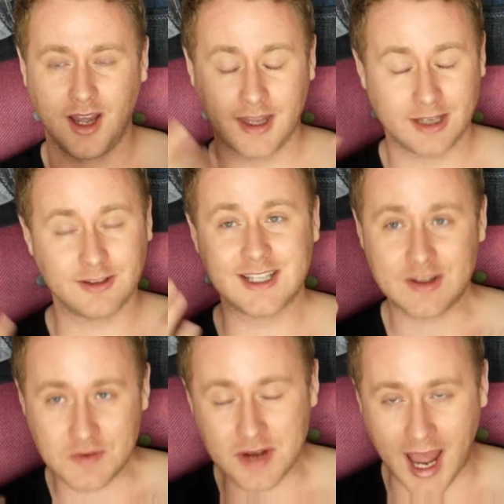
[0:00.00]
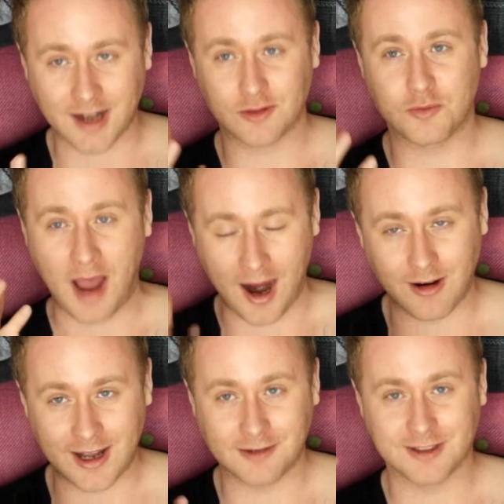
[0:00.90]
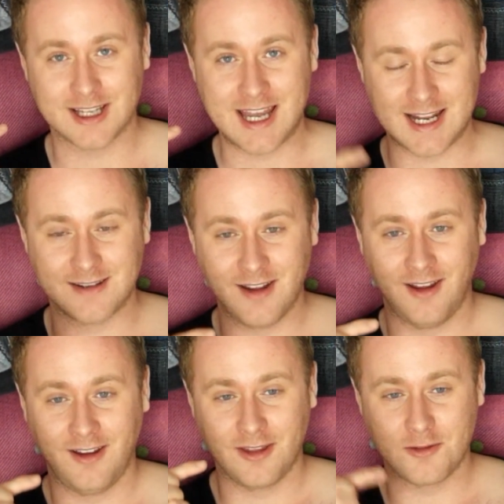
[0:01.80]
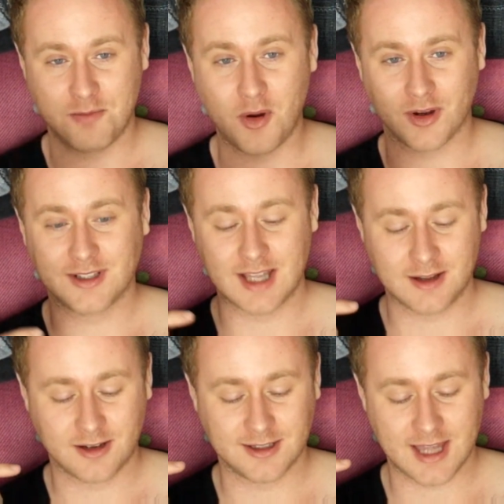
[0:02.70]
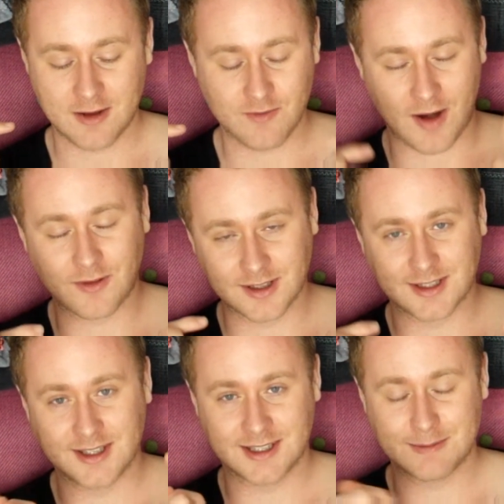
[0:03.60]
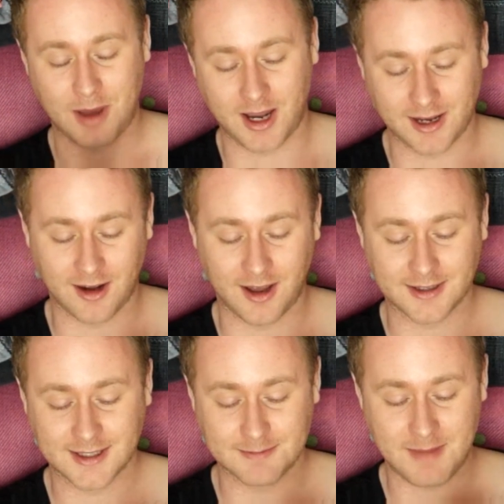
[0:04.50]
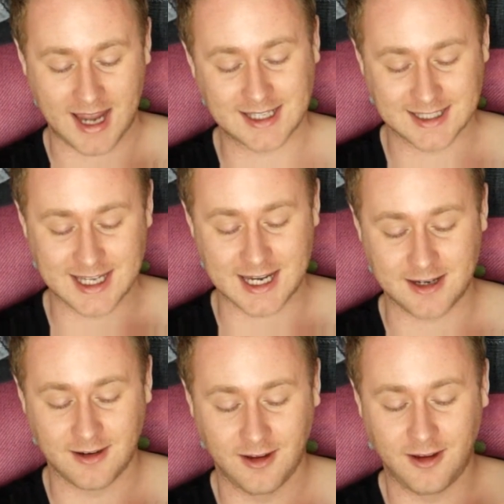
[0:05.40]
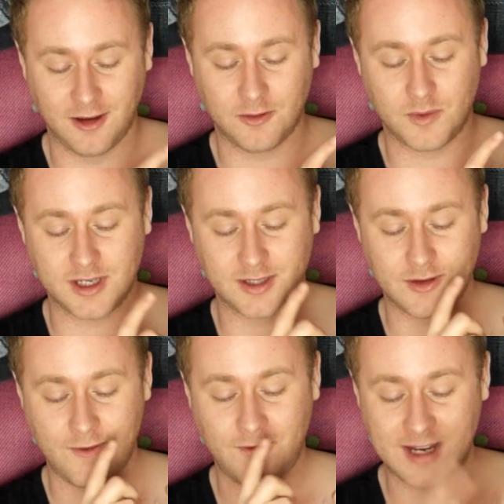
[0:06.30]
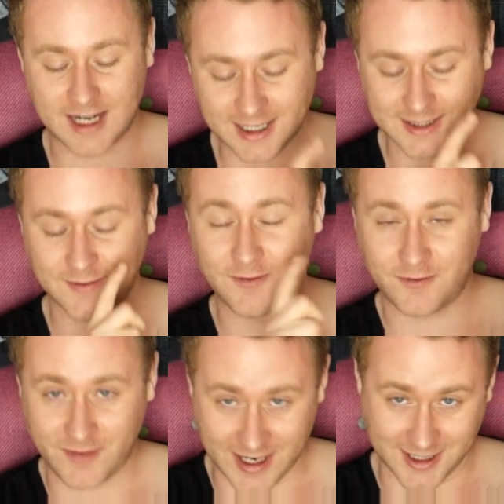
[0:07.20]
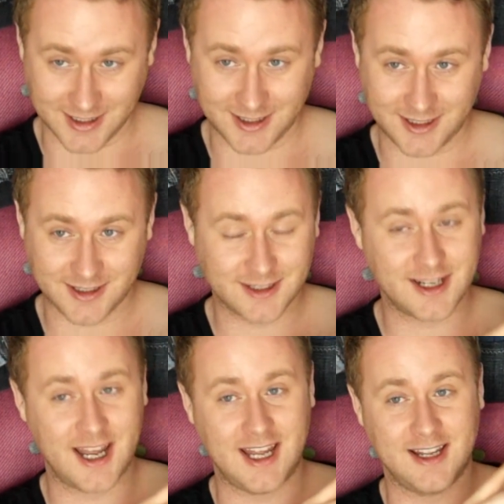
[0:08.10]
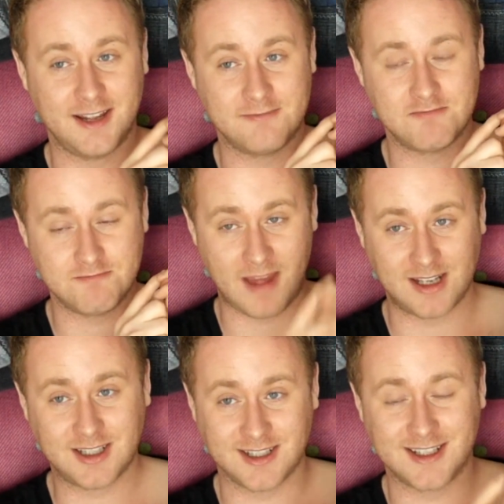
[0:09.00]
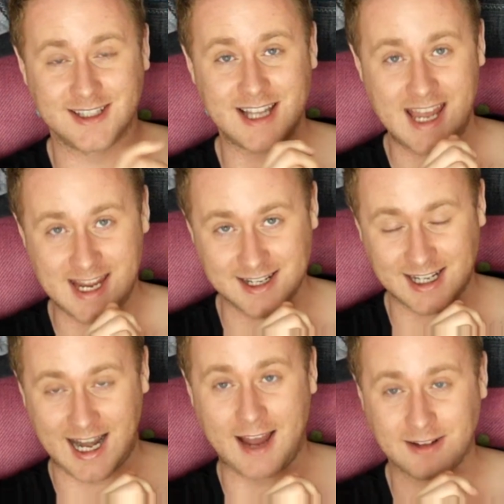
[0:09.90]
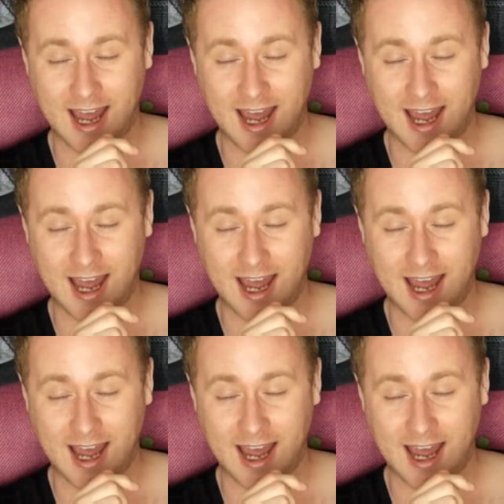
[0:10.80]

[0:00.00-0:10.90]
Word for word: And there is even actual parallels in the books because they reference the Spyglass magazine, which Felix Finch it eh, mentions in Cloud